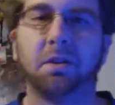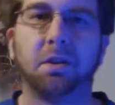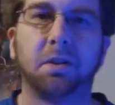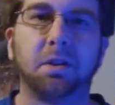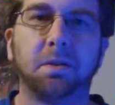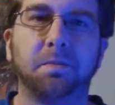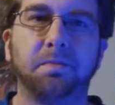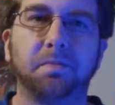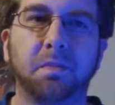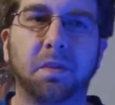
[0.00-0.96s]

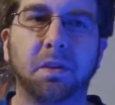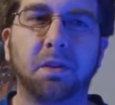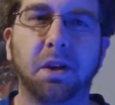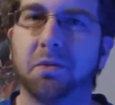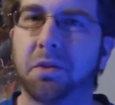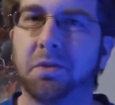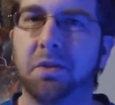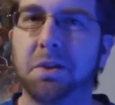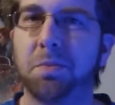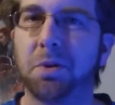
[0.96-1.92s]
Kind of a
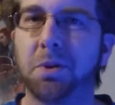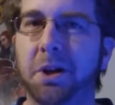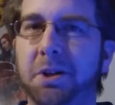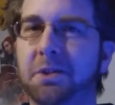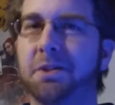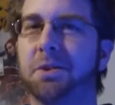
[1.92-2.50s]
sleeper, like,